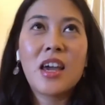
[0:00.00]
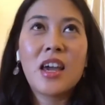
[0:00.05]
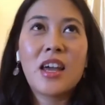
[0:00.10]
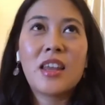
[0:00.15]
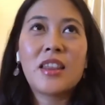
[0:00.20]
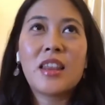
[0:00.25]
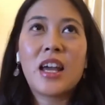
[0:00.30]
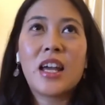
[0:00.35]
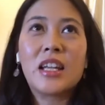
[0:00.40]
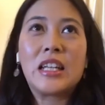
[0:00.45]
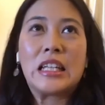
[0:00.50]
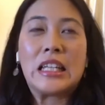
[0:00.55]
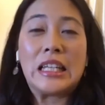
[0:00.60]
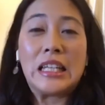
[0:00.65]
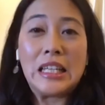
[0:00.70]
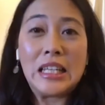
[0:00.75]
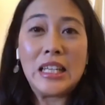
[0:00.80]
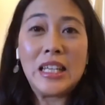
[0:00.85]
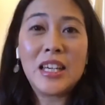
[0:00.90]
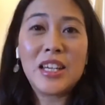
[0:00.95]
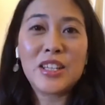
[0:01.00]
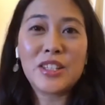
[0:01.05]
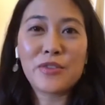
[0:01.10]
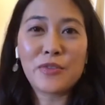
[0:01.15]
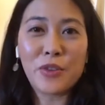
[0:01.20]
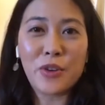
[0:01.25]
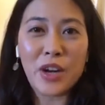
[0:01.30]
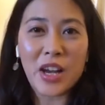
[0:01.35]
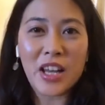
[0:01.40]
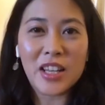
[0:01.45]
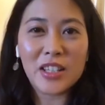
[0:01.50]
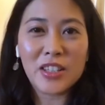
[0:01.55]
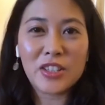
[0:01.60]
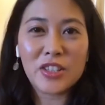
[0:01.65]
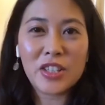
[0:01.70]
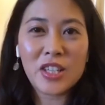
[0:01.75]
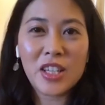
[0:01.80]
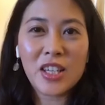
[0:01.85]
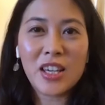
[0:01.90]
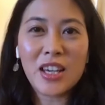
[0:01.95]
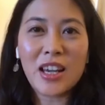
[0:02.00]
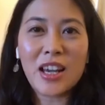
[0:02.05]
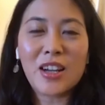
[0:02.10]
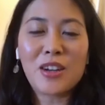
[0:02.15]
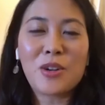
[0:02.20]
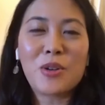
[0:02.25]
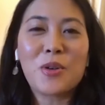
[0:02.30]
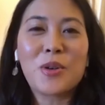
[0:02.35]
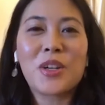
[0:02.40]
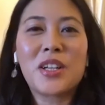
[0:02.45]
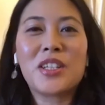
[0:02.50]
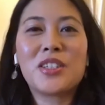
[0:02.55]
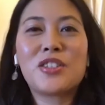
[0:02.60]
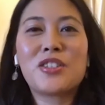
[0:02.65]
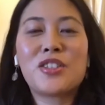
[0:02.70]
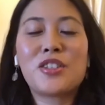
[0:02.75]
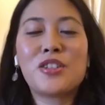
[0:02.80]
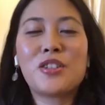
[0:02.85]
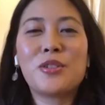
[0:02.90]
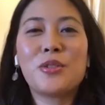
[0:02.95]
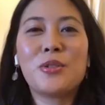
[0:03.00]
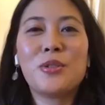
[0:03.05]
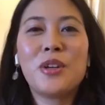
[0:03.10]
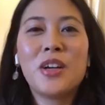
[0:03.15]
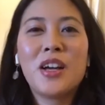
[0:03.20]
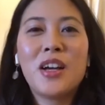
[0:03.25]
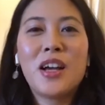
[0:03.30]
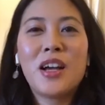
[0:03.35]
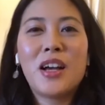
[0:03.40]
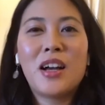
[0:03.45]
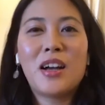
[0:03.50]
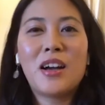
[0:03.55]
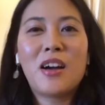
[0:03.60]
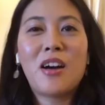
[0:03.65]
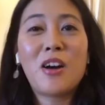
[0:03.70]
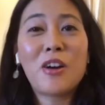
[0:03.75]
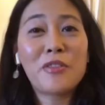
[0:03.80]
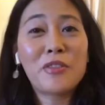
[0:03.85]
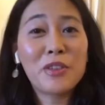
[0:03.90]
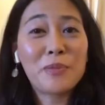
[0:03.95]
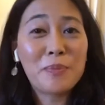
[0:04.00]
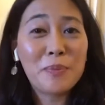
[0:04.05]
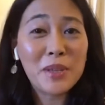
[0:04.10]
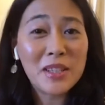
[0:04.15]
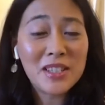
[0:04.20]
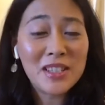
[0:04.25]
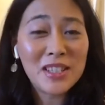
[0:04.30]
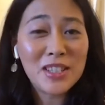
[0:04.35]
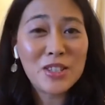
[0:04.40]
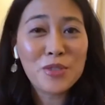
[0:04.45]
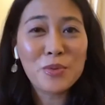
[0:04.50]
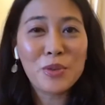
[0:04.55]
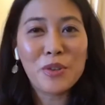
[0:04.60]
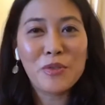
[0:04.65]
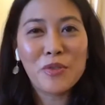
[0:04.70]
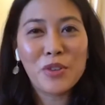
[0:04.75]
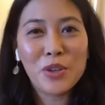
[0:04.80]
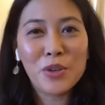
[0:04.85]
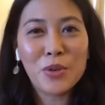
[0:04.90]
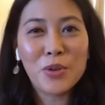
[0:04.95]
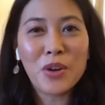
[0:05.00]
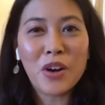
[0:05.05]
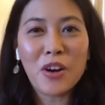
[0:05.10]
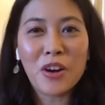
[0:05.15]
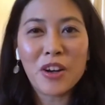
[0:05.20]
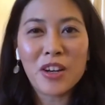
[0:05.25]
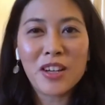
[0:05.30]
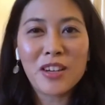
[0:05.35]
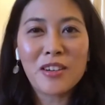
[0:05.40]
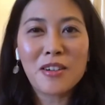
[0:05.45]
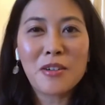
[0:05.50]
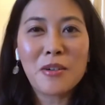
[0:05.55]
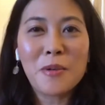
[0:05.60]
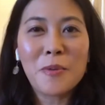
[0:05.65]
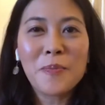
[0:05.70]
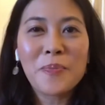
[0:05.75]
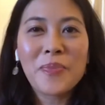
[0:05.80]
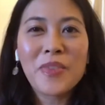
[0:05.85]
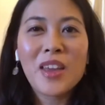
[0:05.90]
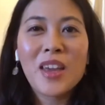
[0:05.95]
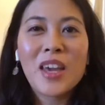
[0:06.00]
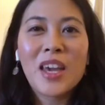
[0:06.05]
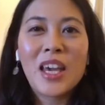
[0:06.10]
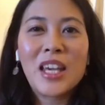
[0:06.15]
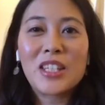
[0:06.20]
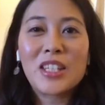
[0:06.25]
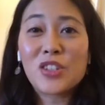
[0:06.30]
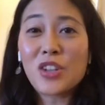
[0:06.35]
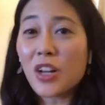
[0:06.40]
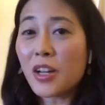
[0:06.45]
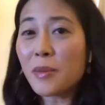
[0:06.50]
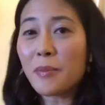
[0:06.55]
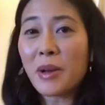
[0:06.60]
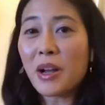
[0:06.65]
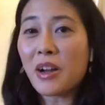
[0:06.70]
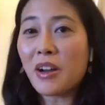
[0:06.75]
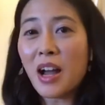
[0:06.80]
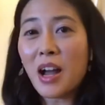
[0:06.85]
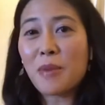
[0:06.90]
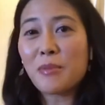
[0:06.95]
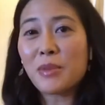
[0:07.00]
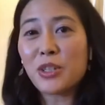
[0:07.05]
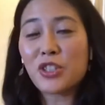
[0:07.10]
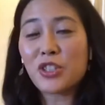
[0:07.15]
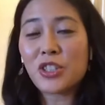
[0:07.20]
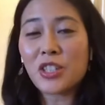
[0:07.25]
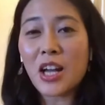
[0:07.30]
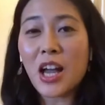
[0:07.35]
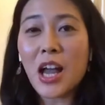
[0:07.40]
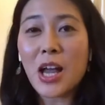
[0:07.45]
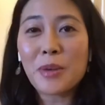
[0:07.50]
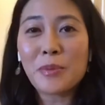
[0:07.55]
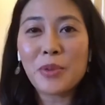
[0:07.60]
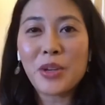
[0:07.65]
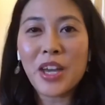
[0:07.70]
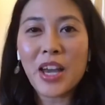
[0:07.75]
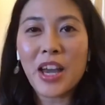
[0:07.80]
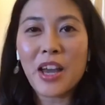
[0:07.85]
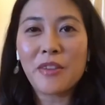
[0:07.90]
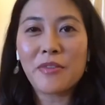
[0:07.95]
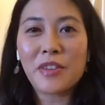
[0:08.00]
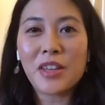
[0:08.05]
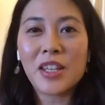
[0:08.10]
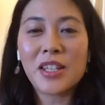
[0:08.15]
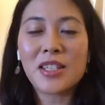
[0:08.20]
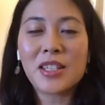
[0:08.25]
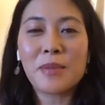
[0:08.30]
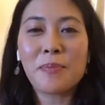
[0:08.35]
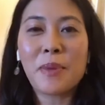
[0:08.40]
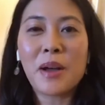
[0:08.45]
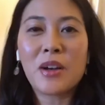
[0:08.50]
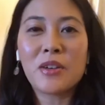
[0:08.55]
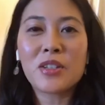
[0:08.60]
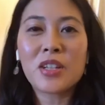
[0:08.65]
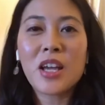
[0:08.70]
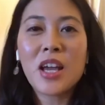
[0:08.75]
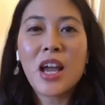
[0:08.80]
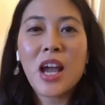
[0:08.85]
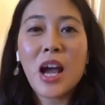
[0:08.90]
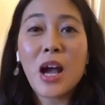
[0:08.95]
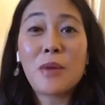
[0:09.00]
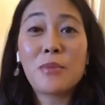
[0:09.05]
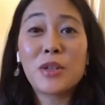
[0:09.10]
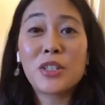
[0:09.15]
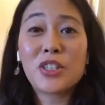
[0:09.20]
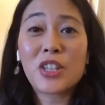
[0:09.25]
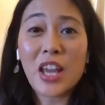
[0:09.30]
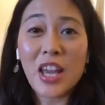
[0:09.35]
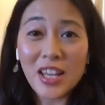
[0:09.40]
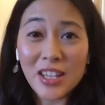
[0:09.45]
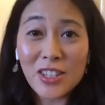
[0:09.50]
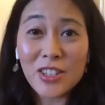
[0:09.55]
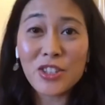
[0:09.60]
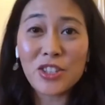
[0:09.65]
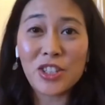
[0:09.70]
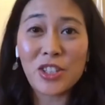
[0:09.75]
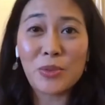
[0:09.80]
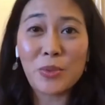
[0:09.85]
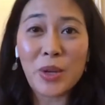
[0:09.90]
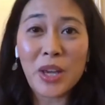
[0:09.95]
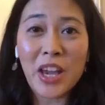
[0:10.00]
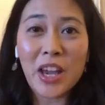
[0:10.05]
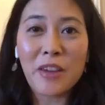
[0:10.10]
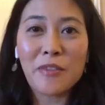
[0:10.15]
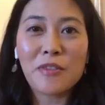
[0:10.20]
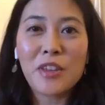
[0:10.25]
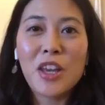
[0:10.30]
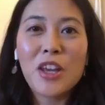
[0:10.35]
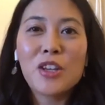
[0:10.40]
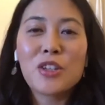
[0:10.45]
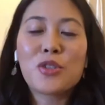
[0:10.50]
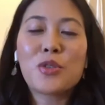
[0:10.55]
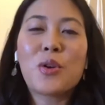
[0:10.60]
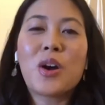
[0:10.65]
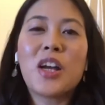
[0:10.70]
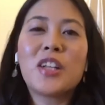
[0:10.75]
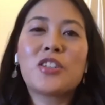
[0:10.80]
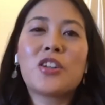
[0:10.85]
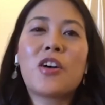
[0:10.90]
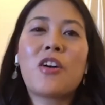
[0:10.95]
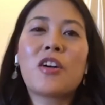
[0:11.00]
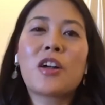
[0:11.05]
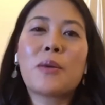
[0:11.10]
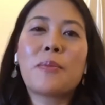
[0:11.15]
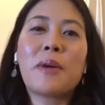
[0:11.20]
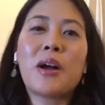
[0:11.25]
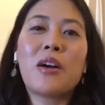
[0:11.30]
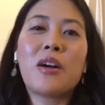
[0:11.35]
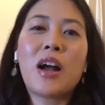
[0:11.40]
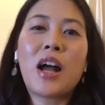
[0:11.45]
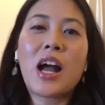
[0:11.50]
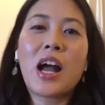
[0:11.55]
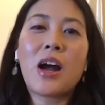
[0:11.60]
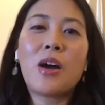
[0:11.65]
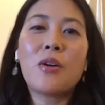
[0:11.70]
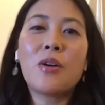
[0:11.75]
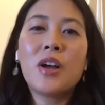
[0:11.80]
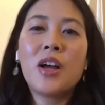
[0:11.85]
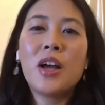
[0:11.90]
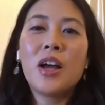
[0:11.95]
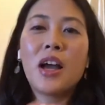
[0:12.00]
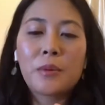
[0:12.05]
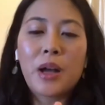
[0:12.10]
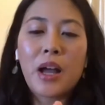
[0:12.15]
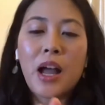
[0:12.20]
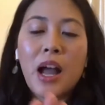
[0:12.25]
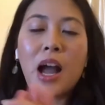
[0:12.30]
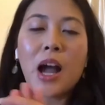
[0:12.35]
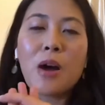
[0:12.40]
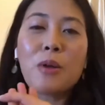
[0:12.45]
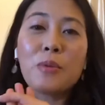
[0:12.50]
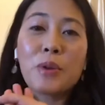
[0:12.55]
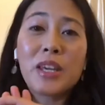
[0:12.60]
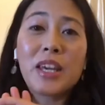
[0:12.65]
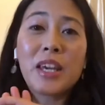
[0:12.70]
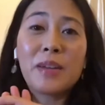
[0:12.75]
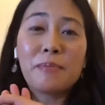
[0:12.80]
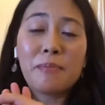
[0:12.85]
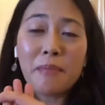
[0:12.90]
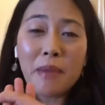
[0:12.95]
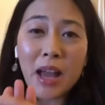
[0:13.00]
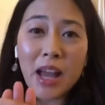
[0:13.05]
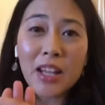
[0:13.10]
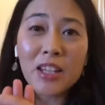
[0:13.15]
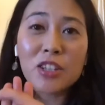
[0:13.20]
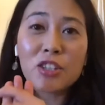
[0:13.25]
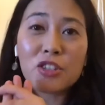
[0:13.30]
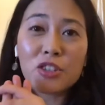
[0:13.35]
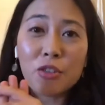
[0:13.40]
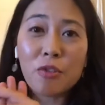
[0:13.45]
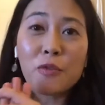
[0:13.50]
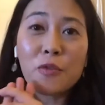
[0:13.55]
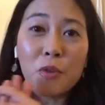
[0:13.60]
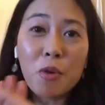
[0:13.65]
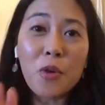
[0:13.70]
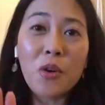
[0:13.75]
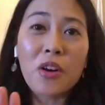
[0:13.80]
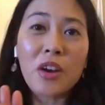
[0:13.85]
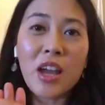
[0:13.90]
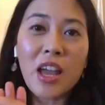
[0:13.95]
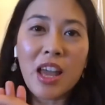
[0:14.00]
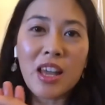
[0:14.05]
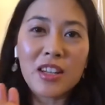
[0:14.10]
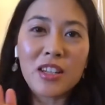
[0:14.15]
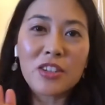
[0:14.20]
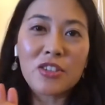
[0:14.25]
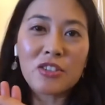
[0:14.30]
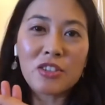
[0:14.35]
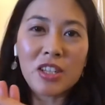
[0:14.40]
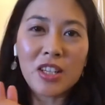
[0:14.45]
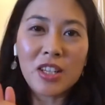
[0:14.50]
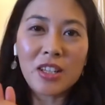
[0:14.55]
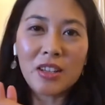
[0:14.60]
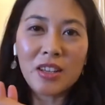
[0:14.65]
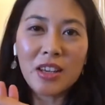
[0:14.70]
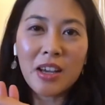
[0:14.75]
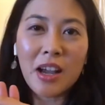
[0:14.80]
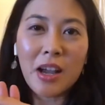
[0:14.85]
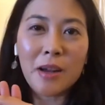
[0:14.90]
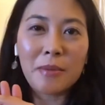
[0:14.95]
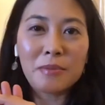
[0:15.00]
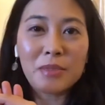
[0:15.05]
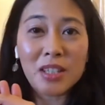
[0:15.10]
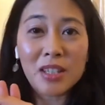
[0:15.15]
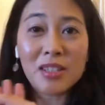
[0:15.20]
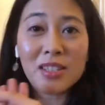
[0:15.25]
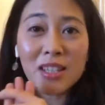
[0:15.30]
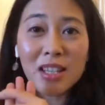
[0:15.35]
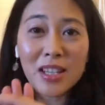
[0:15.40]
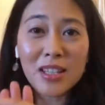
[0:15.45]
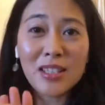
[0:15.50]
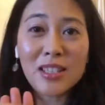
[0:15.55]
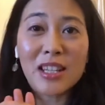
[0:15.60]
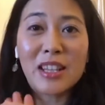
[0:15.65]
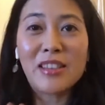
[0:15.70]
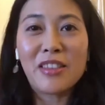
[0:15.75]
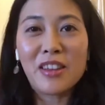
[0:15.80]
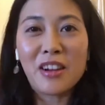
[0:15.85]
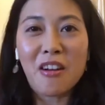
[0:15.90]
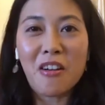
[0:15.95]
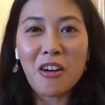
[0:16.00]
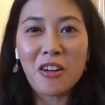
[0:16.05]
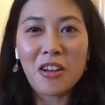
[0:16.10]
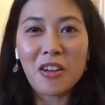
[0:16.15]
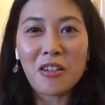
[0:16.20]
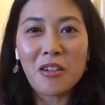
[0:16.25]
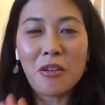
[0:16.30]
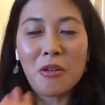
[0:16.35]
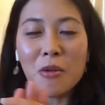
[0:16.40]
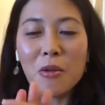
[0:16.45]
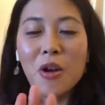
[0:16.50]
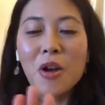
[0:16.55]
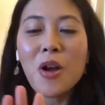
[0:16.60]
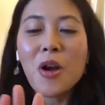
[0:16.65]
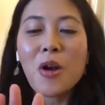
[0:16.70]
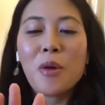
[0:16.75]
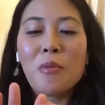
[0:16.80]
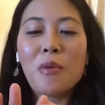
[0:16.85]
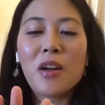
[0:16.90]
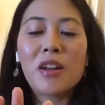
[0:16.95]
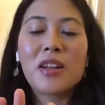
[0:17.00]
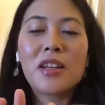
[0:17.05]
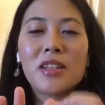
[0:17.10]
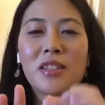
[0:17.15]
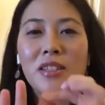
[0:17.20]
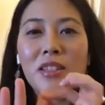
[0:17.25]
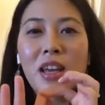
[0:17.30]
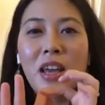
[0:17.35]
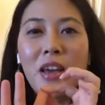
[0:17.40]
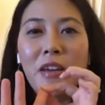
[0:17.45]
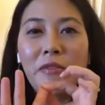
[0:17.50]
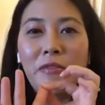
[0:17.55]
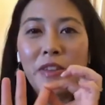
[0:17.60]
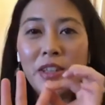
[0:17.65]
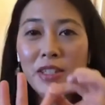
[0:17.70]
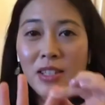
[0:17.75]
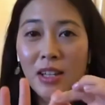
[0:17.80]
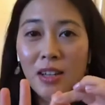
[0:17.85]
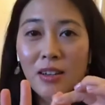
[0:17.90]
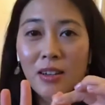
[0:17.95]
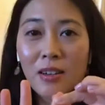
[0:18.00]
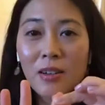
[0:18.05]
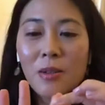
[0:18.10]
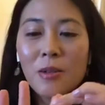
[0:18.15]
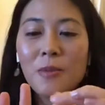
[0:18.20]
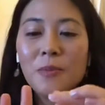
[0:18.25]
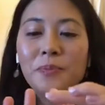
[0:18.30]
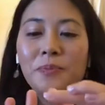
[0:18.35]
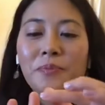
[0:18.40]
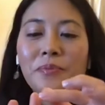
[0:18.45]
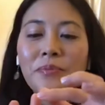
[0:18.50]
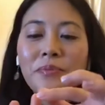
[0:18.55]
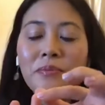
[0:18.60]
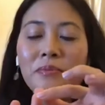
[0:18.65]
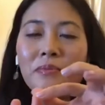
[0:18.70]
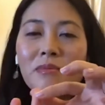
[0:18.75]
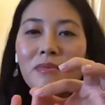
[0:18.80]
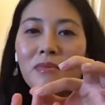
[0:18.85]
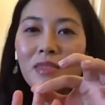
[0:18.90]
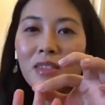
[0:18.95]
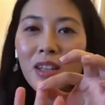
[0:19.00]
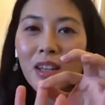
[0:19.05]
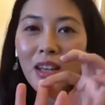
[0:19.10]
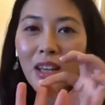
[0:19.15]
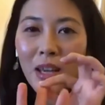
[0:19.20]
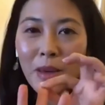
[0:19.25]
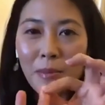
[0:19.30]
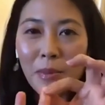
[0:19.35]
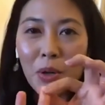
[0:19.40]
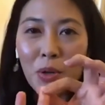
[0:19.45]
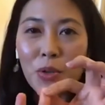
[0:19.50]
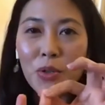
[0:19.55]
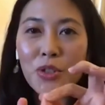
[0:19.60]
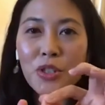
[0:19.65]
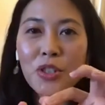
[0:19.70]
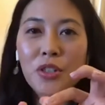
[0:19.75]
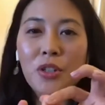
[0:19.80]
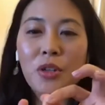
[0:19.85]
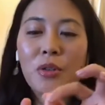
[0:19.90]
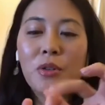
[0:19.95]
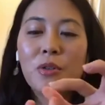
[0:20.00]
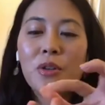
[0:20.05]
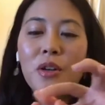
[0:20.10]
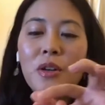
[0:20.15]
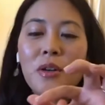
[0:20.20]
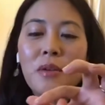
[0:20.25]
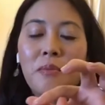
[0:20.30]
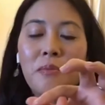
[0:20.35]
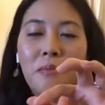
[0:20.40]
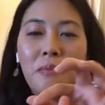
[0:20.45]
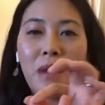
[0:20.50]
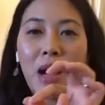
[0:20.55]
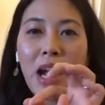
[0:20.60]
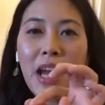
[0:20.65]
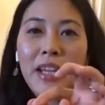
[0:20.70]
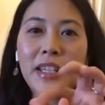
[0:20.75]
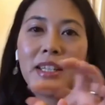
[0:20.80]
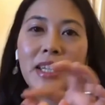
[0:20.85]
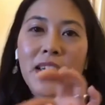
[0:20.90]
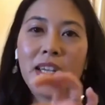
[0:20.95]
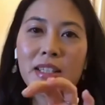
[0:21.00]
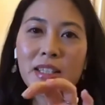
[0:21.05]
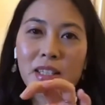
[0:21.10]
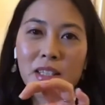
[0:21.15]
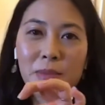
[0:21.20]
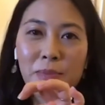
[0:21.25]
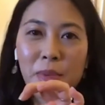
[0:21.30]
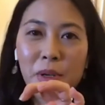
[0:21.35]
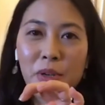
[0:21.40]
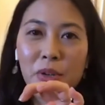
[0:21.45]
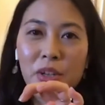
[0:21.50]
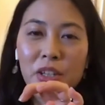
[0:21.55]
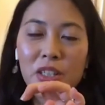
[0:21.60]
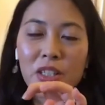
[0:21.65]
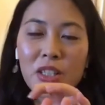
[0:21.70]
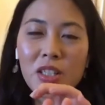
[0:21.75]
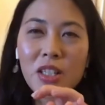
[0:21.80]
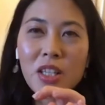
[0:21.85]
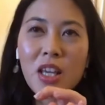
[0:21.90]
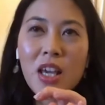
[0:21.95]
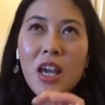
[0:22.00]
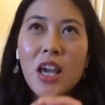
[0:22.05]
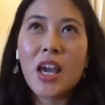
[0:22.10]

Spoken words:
And then E is for energy. According to a Harvard Business Review article, it's not about how much time we have, it's about how much energy we have. So I talk about how we can manage the four energy discussed in the article. One is physical, emotional, mind, and spirit.